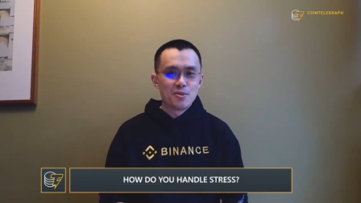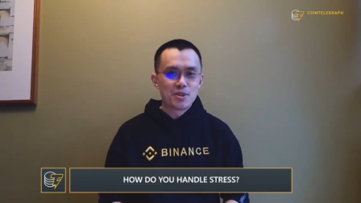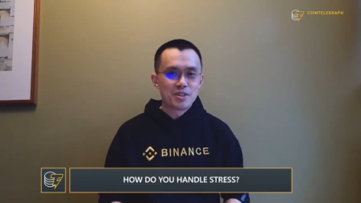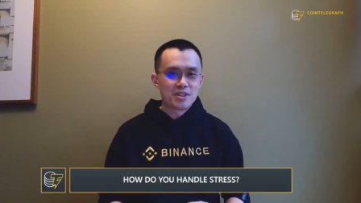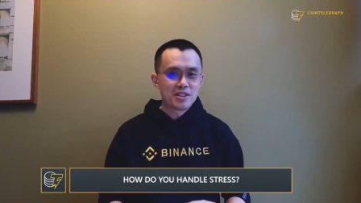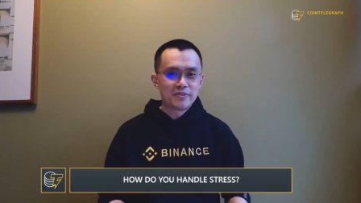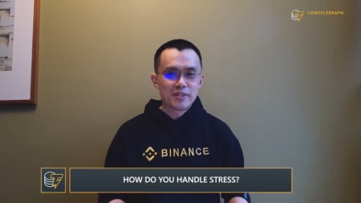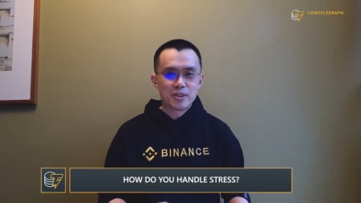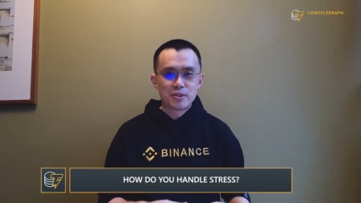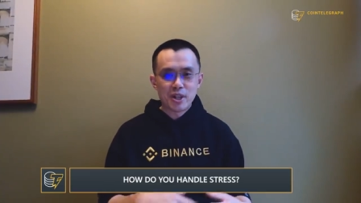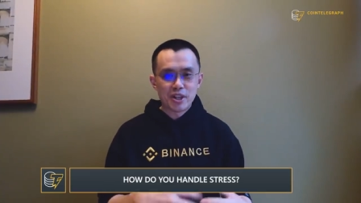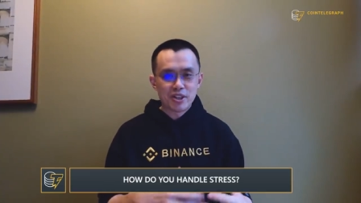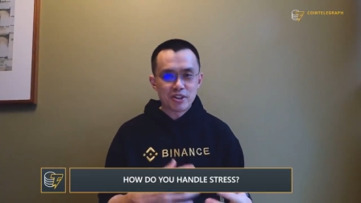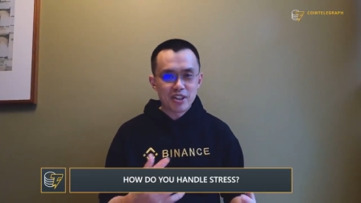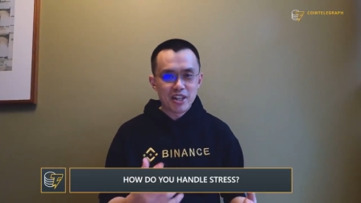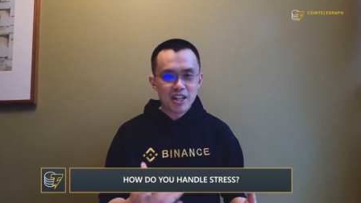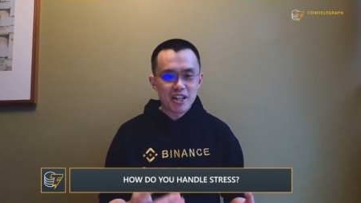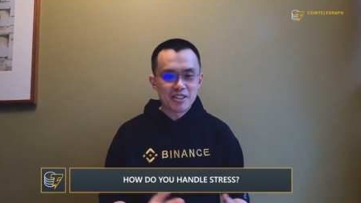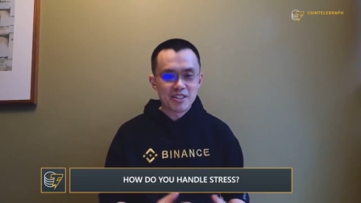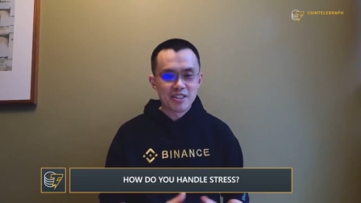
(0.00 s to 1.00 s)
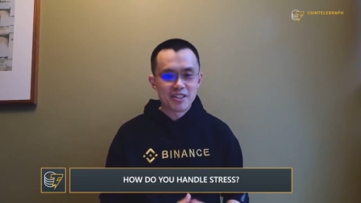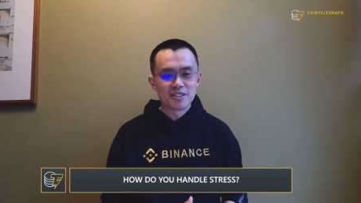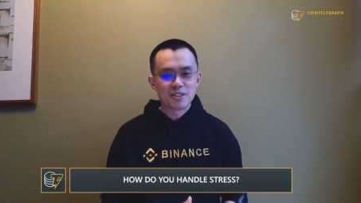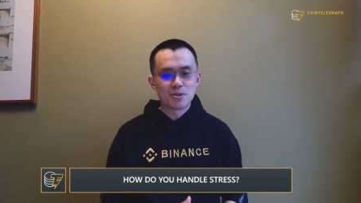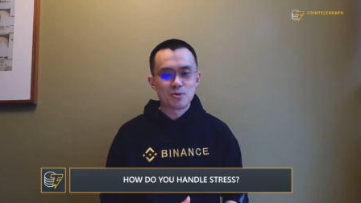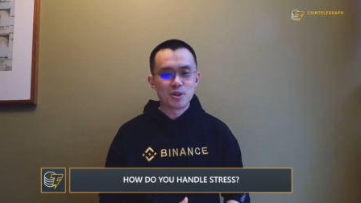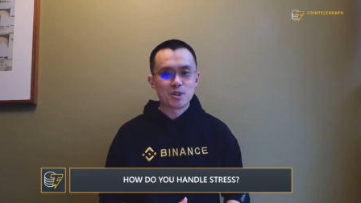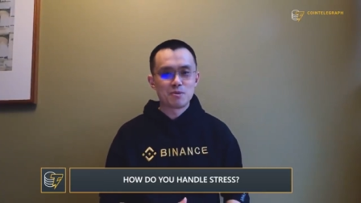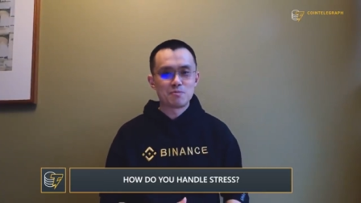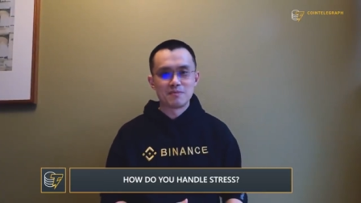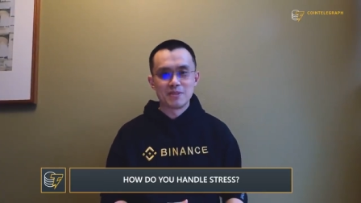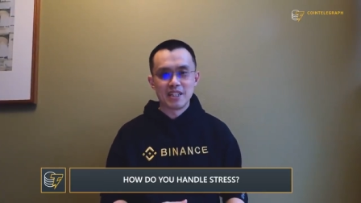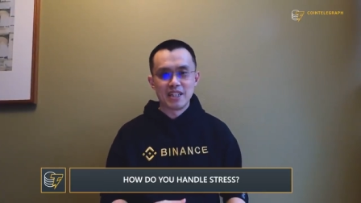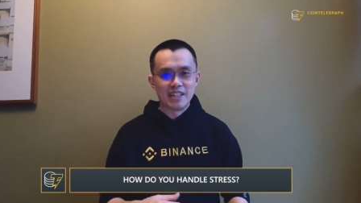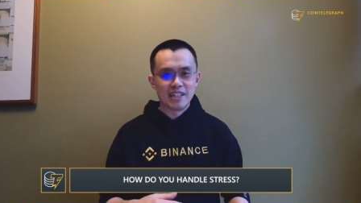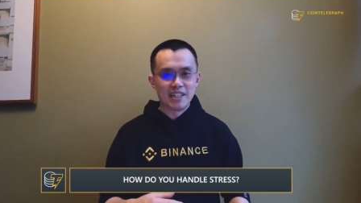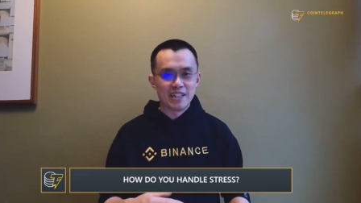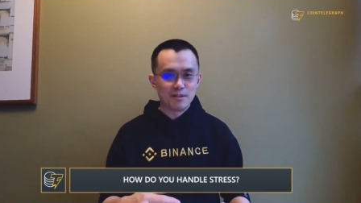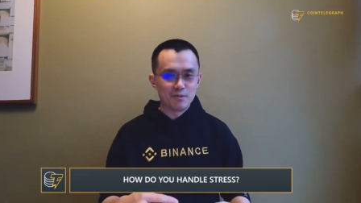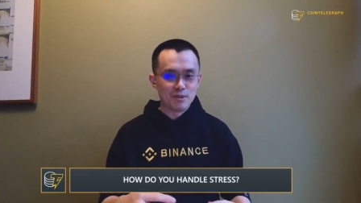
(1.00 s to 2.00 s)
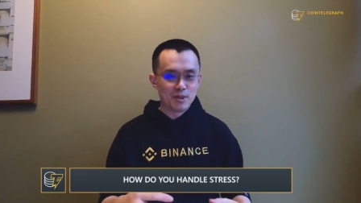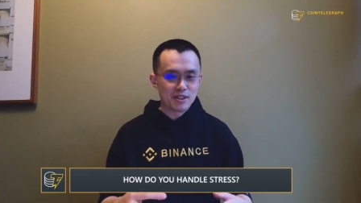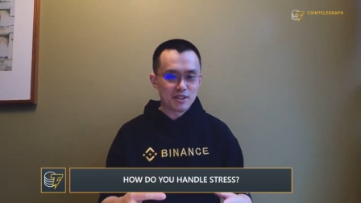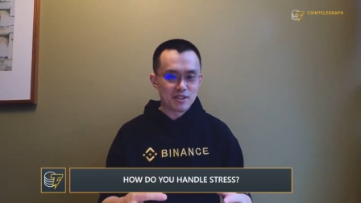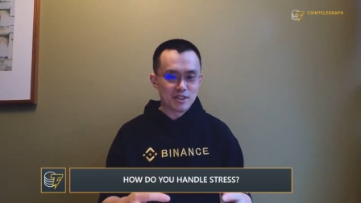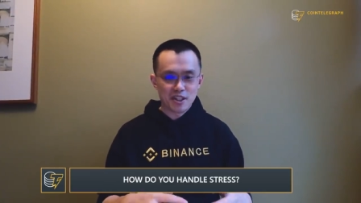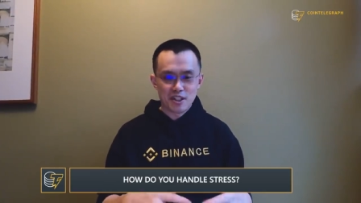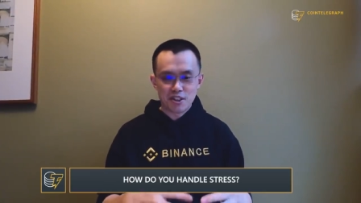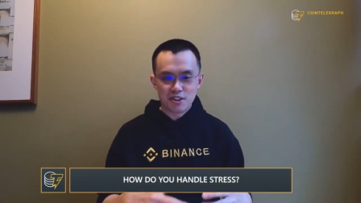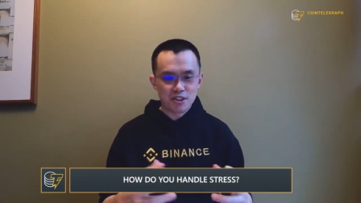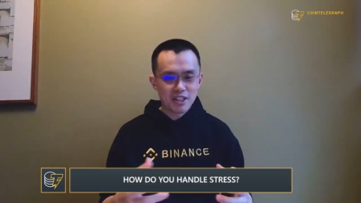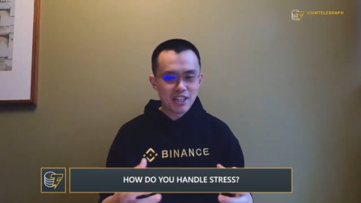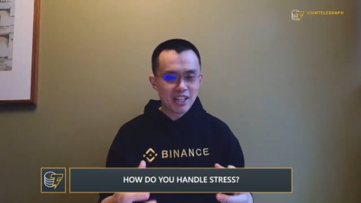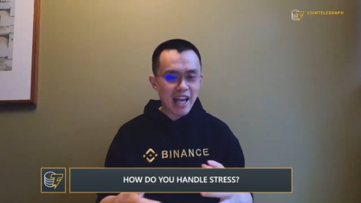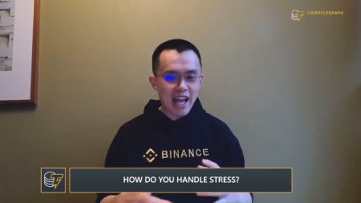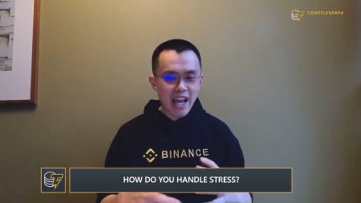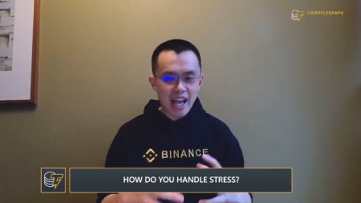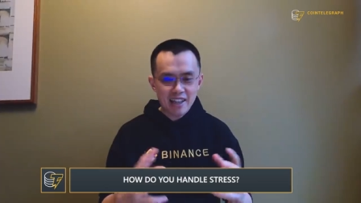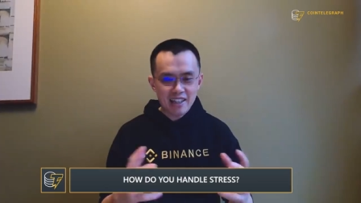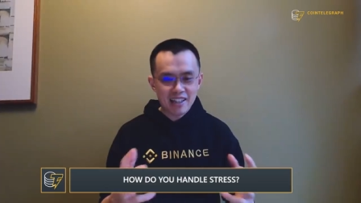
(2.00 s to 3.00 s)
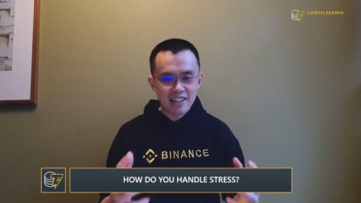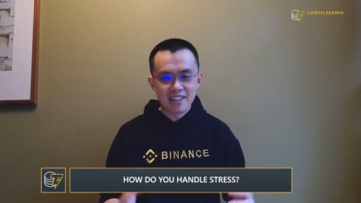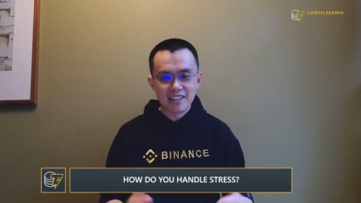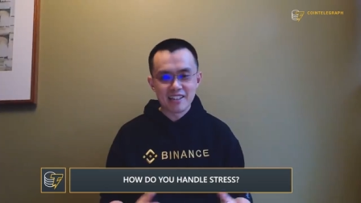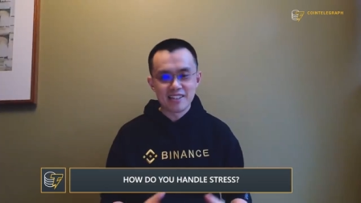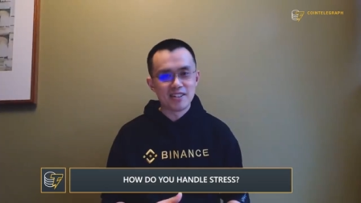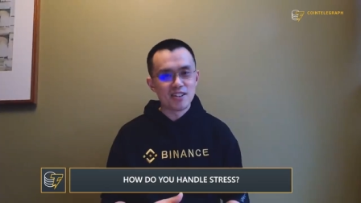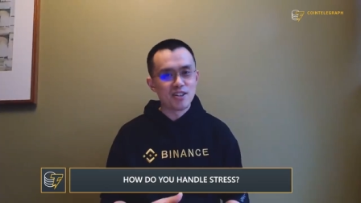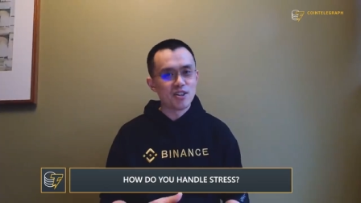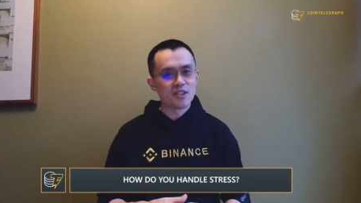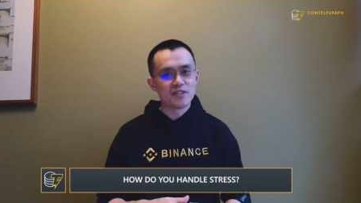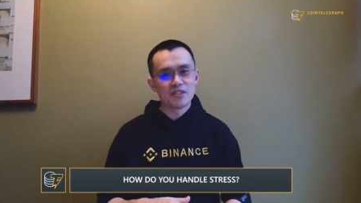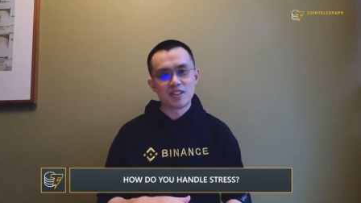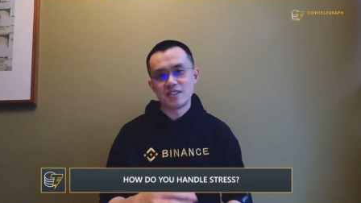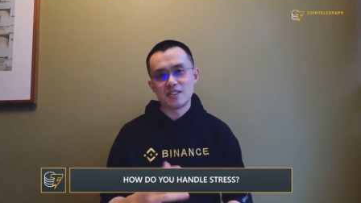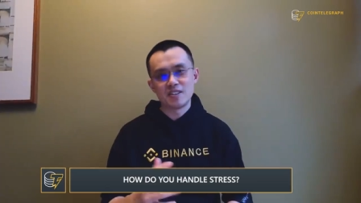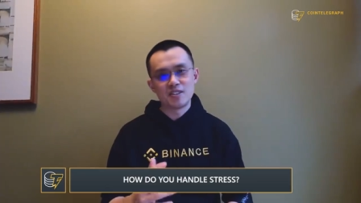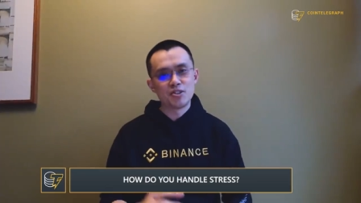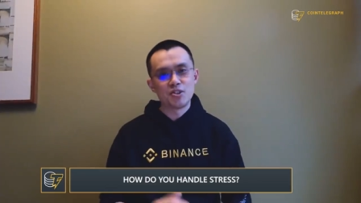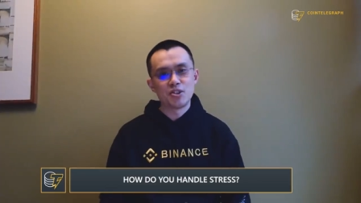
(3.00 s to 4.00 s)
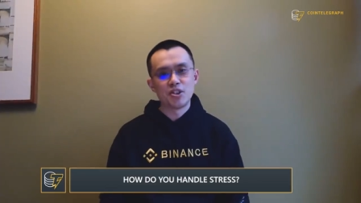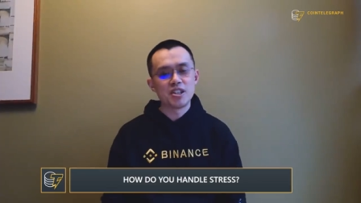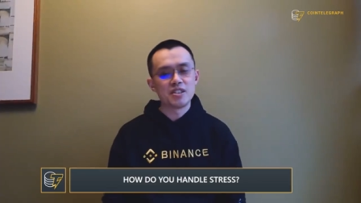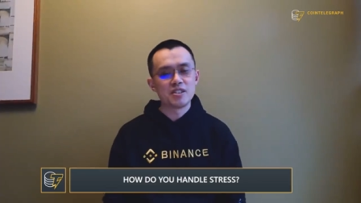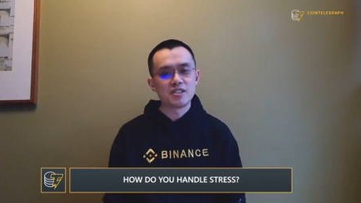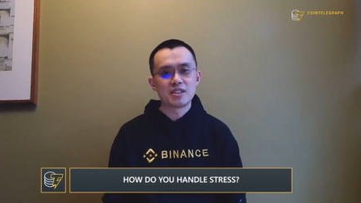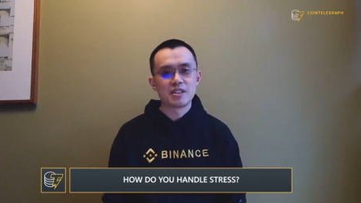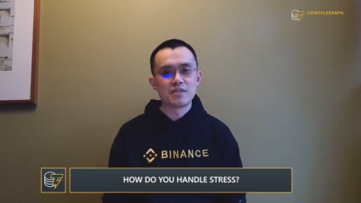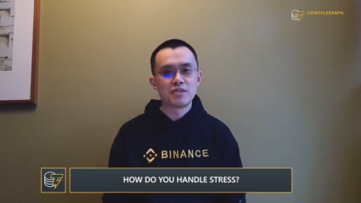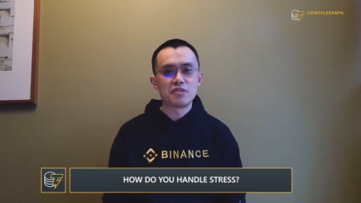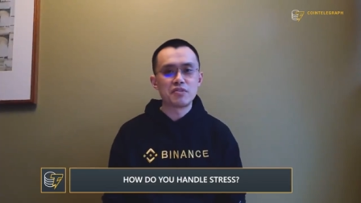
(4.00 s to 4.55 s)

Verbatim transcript: with different regulations, with, uh, with security hacking, all of those situations.